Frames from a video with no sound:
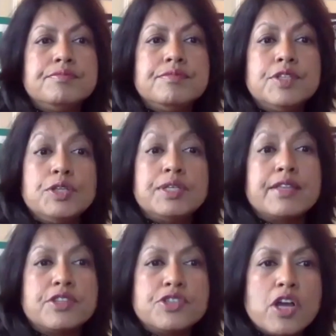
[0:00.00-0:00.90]
you don't get the
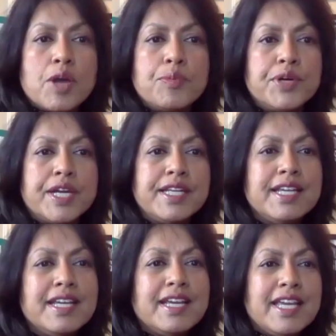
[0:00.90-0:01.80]
job, right?
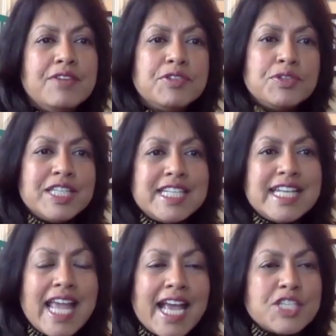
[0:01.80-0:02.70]
Even though they didn't
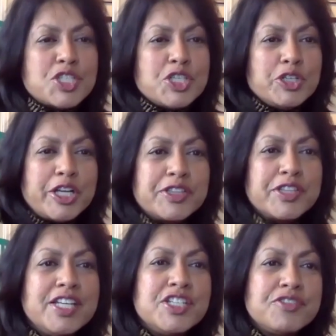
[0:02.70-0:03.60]
ask you along the
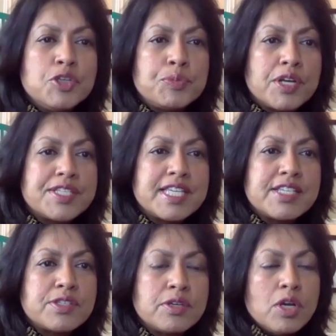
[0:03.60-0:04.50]
interview process.
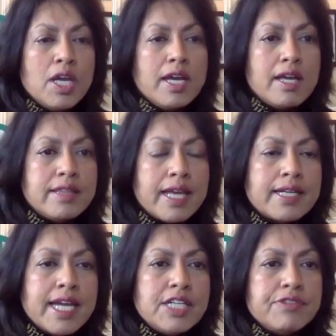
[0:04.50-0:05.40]
So that
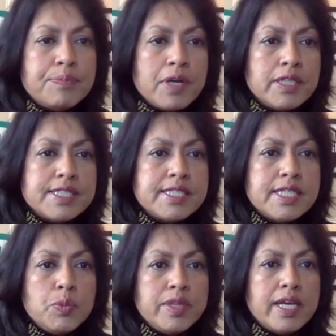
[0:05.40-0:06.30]
kind of a policy
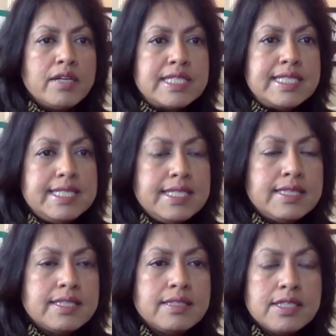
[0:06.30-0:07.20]
without
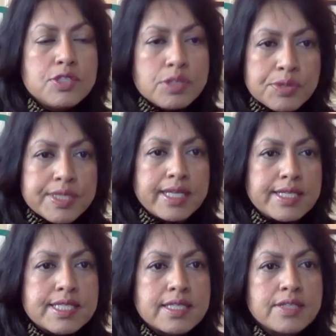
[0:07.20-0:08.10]
teeth is
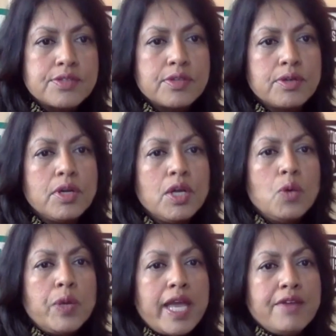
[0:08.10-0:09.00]
useless. So
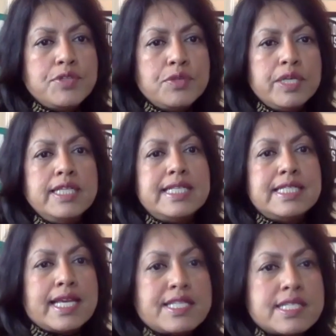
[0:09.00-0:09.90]
we have to really
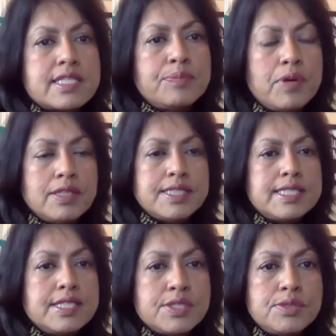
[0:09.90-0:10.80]
test the
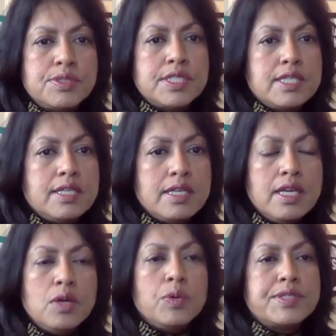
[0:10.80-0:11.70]
policies to see
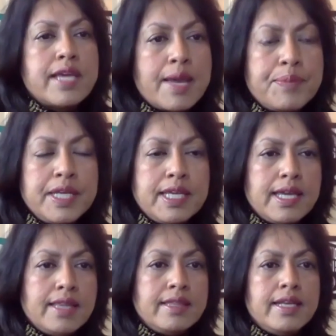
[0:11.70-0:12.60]
what's happening.
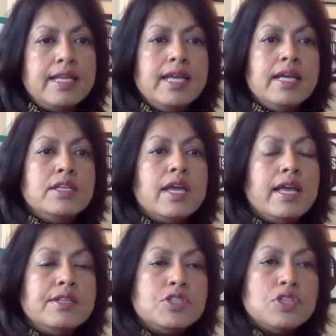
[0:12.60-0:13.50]

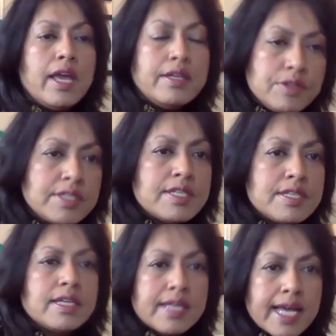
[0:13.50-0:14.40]
And this is
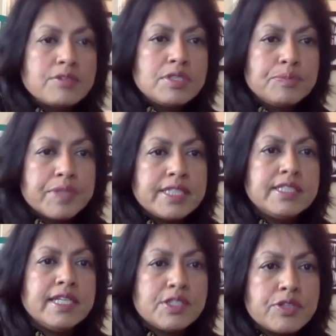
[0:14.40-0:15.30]
the accountability
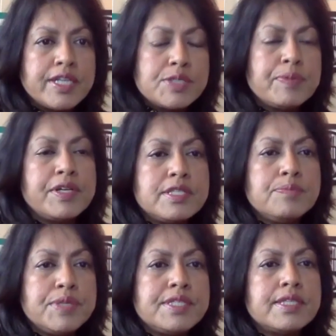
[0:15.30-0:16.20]
and transparency
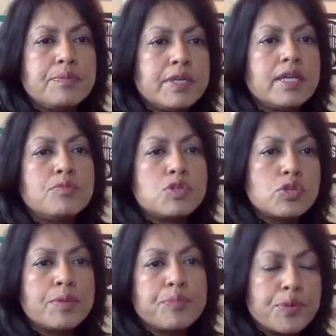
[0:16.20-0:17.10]
piece that becomes so
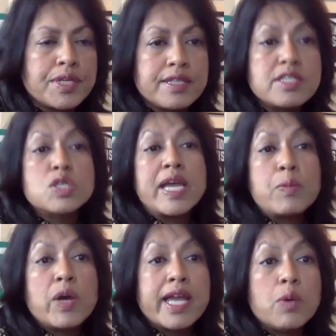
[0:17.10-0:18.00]
important. This is
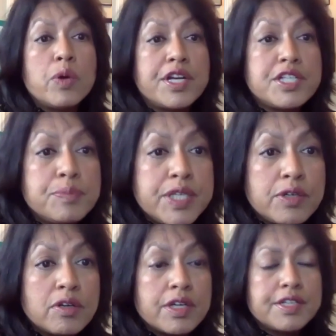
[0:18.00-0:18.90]
why I wanted to be
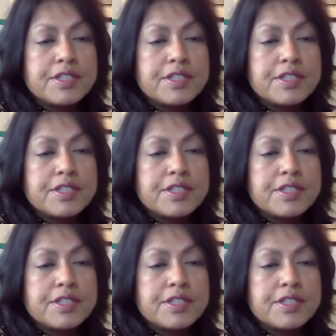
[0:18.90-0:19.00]
your Auditor